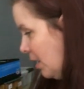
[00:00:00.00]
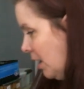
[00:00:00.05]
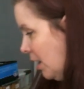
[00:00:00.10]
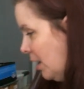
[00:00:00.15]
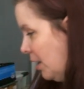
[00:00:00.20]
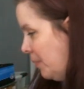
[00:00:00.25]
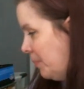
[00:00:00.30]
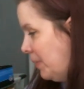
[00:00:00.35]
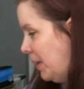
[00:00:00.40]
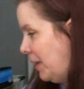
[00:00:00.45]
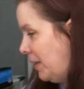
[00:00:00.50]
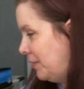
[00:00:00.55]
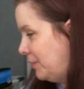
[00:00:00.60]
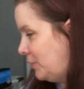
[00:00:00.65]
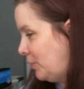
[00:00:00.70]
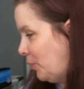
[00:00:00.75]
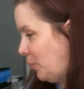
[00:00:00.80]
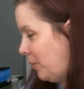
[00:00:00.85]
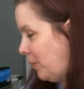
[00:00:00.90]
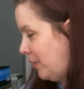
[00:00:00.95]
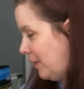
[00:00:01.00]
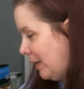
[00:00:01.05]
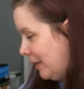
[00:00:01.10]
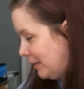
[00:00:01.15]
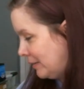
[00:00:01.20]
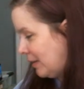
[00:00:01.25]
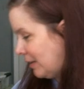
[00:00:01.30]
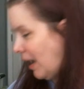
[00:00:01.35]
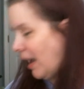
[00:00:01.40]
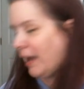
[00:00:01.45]
Um, so
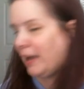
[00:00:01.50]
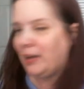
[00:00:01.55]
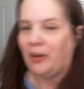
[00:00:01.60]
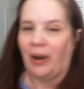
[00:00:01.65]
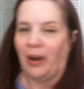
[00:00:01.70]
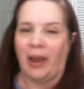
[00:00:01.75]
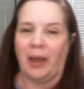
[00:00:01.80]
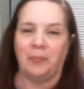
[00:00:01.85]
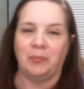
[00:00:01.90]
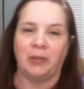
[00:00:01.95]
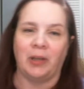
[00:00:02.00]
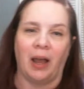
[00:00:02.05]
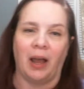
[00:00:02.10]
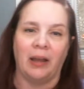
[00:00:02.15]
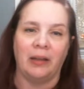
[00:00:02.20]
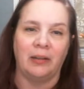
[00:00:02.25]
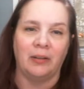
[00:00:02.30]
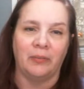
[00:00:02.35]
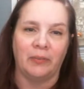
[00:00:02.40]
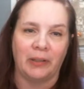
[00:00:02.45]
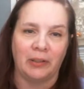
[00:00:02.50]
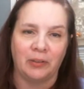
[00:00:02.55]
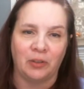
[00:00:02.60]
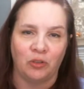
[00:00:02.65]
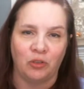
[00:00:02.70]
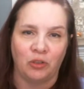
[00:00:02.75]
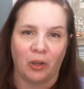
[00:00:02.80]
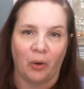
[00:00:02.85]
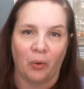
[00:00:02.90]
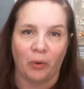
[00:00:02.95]
this I grabbed kind of as a
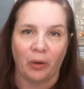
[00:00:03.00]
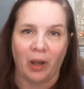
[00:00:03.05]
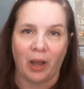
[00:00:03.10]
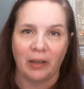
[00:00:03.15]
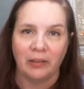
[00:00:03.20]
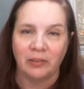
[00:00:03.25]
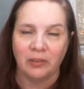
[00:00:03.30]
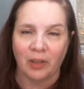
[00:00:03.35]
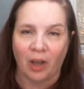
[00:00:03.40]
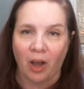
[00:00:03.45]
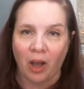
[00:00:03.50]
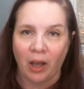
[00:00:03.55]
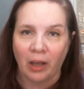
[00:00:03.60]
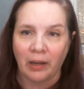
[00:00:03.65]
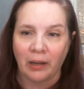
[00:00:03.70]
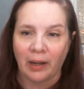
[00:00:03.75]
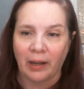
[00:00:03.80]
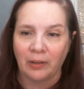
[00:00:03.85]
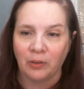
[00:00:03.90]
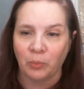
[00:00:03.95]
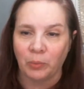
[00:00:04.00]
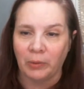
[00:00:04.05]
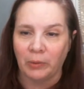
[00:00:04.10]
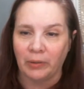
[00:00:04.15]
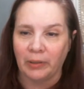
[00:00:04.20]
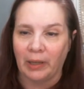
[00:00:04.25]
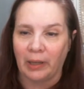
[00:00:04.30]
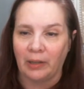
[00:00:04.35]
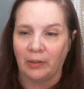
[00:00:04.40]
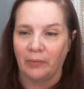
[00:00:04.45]
joke. I saw it as we were
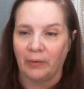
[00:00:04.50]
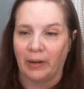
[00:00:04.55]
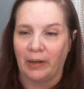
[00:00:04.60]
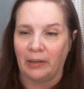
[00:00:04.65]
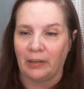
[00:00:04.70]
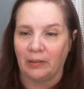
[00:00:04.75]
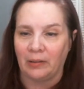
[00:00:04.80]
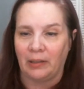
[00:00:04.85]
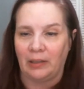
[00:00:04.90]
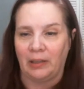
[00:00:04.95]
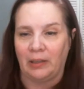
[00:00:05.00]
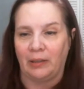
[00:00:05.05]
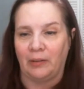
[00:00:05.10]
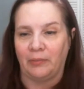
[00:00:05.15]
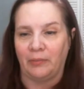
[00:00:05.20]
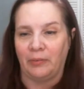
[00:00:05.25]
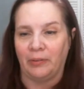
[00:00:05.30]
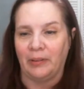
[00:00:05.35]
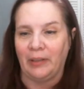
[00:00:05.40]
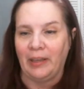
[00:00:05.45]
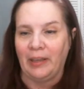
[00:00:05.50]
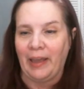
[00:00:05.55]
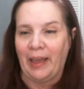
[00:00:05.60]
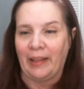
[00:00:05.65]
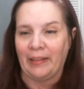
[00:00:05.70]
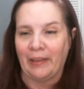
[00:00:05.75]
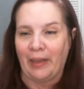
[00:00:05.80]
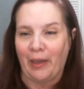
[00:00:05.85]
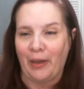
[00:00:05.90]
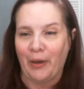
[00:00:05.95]
getting ready to leave.
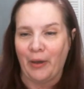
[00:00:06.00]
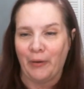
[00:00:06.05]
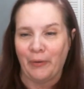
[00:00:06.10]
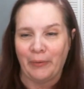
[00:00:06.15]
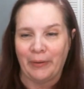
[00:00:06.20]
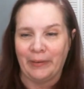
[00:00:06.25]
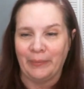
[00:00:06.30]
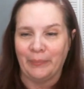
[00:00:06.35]
Hello,